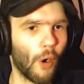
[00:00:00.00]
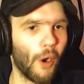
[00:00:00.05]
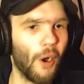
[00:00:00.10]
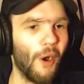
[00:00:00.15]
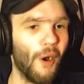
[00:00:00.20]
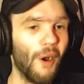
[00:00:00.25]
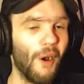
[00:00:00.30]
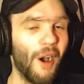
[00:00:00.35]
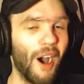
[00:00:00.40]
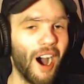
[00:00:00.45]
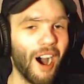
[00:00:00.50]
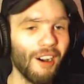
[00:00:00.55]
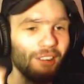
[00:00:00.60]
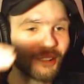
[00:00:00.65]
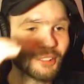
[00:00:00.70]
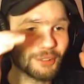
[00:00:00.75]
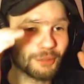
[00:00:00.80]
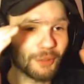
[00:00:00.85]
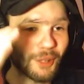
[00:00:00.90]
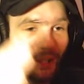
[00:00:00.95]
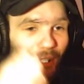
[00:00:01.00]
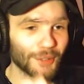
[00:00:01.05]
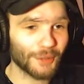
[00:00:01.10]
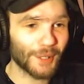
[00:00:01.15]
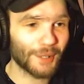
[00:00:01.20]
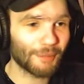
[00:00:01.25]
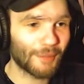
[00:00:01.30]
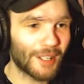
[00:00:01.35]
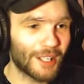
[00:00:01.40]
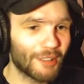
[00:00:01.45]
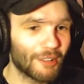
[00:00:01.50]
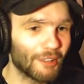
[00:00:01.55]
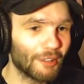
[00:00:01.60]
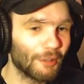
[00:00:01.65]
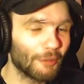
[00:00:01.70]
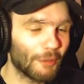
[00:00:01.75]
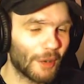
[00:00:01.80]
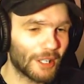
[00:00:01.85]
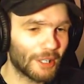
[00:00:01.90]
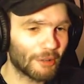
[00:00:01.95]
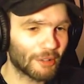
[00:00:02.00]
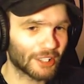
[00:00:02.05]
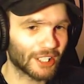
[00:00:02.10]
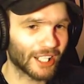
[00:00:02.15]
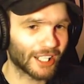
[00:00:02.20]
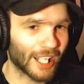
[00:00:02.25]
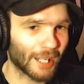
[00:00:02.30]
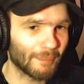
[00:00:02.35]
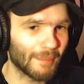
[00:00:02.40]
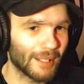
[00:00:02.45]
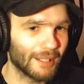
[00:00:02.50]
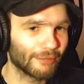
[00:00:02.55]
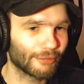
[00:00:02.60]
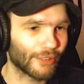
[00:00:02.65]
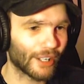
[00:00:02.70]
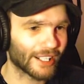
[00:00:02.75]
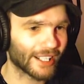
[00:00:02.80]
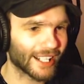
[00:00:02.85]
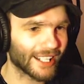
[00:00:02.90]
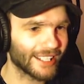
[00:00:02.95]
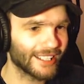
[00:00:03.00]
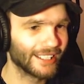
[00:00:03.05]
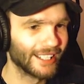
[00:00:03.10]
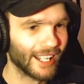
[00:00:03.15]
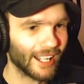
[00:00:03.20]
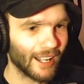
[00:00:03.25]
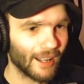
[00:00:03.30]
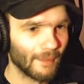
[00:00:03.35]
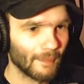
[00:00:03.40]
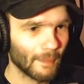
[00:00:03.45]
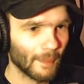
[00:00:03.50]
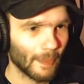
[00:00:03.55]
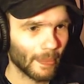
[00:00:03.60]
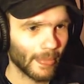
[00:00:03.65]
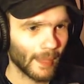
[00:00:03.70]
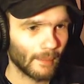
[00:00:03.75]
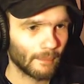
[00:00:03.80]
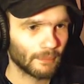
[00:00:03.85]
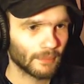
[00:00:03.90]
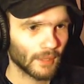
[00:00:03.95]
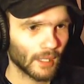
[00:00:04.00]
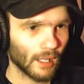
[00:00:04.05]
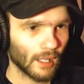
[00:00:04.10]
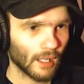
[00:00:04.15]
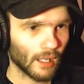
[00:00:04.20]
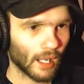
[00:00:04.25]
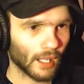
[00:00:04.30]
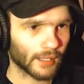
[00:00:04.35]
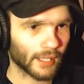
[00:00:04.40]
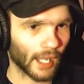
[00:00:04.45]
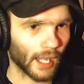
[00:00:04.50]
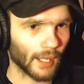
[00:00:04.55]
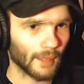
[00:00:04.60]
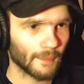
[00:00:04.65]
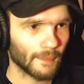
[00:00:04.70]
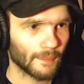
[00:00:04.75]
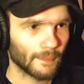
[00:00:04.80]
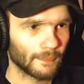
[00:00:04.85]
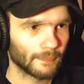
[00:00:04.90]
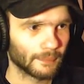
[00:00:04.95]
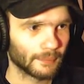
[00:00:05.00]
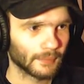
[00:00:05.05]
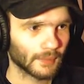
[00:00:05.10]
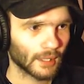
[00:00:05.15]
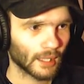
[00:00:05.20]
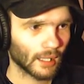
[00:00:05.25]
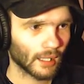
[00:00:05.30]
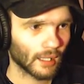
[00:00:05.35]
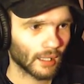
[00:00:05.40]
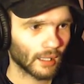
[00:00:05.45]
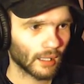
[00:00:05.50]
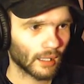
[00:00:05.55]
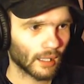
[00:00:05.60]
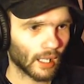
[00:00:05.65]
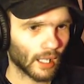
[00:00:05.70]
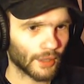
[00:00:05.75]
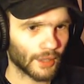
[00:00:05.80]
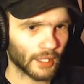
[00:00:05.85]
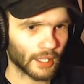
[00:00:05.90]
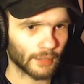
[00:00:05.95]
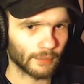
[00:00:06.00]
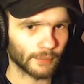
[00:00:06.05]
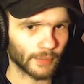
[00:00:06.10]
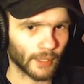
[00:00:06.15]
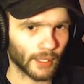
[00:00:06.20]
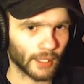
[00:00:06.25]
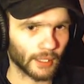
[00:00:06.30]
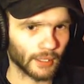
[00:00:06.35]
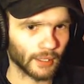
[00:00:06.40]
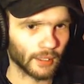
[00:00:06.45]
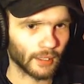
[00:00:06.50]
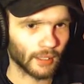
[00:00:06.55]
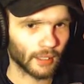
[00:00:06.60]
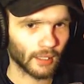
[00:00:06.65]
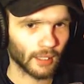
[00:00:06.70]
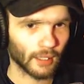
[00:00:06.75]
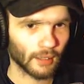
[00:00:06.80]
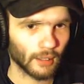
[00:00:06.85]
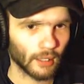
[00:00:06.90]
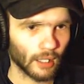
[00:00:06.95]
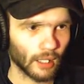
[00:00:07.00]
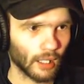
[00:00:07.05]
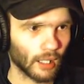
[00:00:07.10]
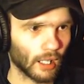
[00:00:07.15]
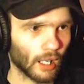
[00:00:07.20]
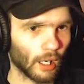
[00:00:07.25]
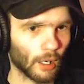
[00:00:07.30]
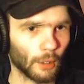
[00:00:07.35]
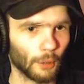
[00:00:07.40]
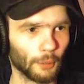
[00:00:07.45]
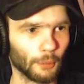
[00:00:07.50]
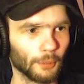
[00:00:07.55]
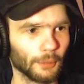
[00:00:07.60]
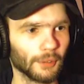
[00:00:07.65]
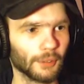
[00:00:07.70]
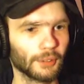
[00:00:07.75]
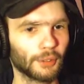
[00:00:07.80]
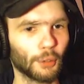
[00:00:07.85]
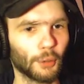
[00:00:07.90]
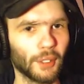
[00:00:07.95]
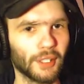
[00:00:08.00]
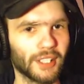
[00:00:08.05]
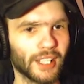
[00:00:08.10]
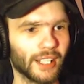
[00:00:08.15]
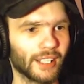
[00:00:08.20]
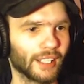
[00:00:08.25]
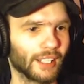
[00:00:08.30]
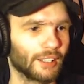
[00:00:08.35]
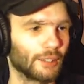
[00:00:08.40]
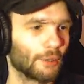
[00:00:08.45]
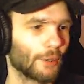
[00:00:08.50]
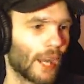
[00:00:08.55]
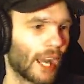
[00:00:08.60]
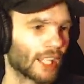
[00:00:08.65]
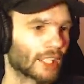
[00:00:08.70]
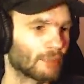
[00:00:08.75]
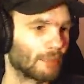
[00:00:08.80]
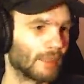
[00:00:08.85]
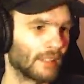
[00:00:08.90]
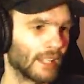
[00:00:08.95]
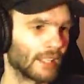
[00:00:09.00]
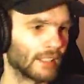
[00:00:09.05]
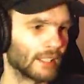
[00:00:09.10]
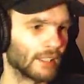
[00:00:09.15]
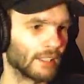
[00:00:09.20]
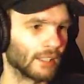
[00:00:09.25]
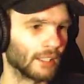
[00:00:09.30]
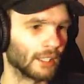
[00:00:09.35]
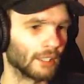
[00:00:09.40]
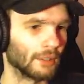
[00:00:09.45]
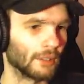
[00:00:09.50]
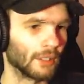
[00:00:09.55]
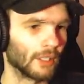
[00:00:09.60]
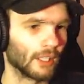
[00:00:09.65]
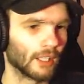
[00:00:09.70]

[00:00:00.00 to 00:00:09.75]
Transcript: I was wondering when you, when you was going to come in, Freddy! Okay. I think I'm fine. Oh, Toy Chica, you had to be there, didn't you?